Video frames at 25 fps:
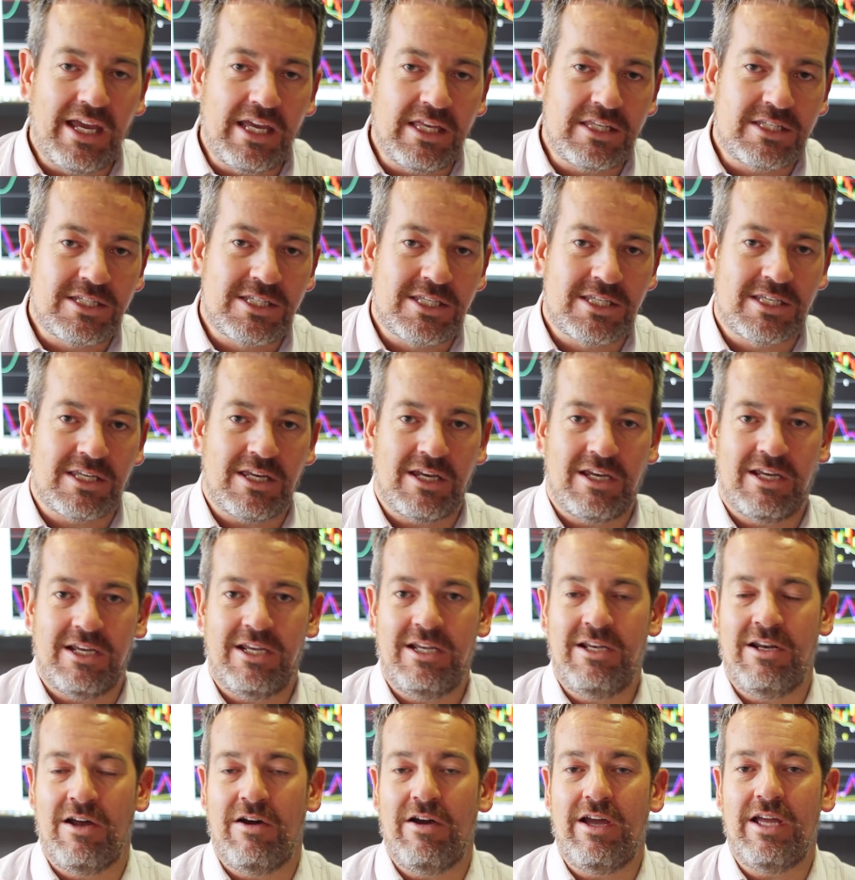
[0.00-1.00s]
it's,
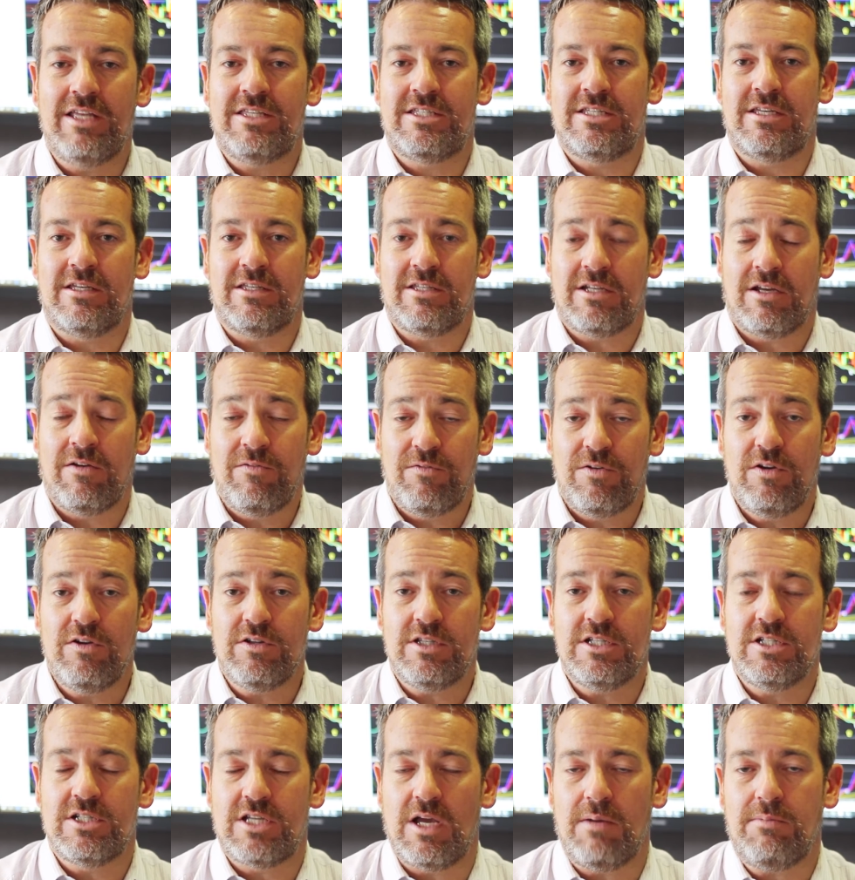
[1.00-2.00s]
you know, it's a
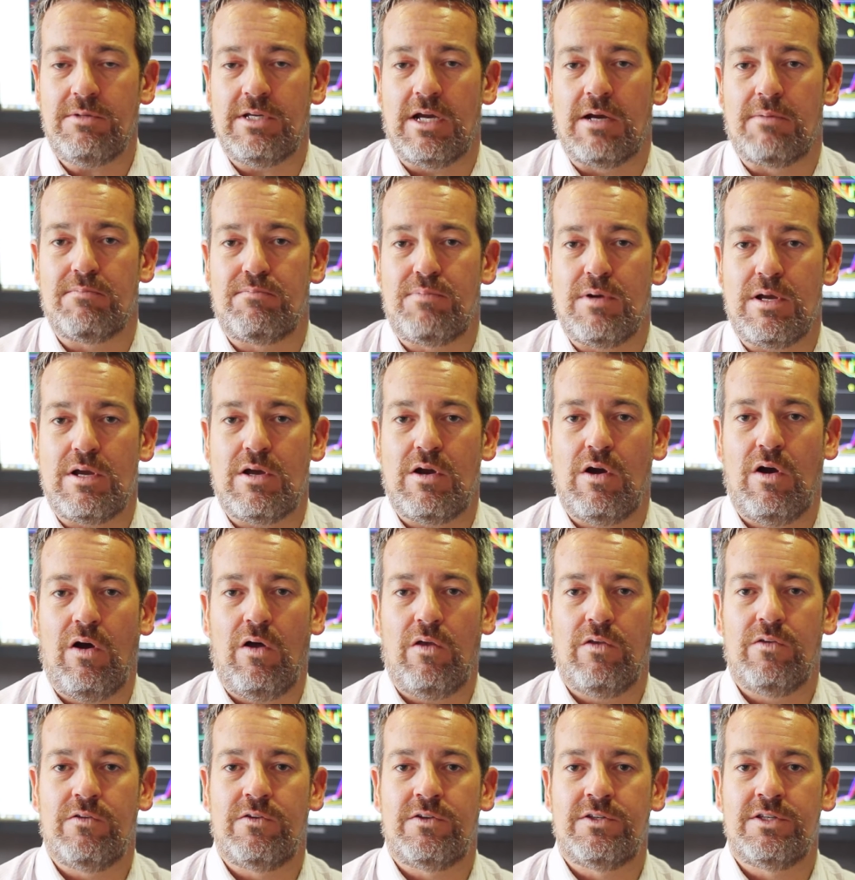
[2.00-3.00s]
confusing subject
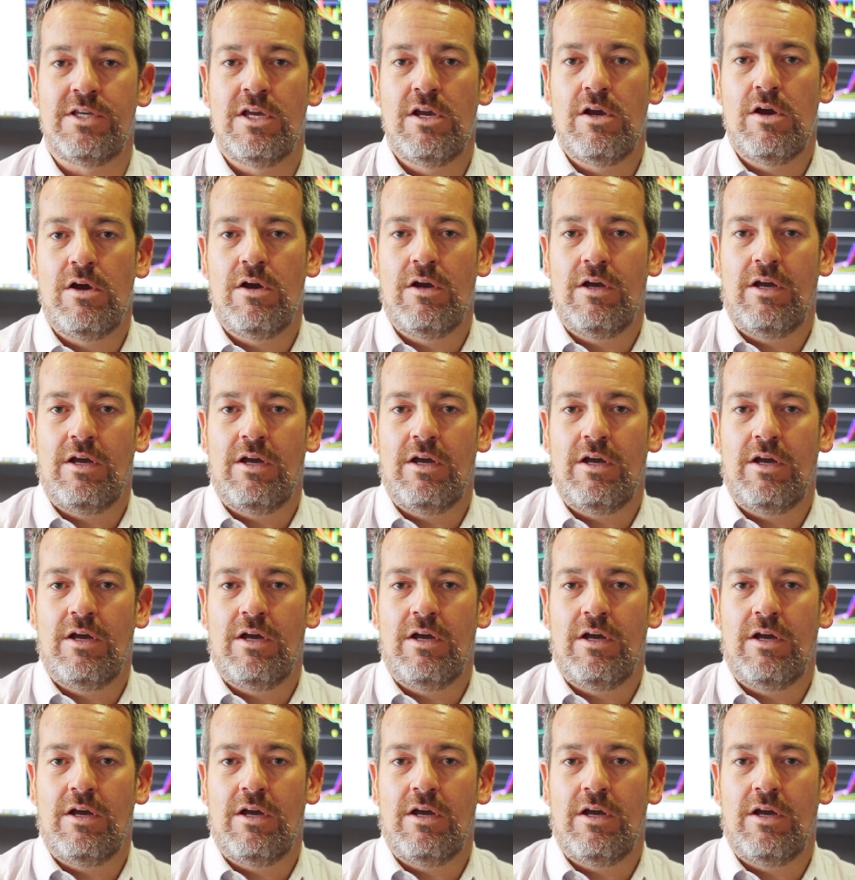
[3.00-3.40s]
because,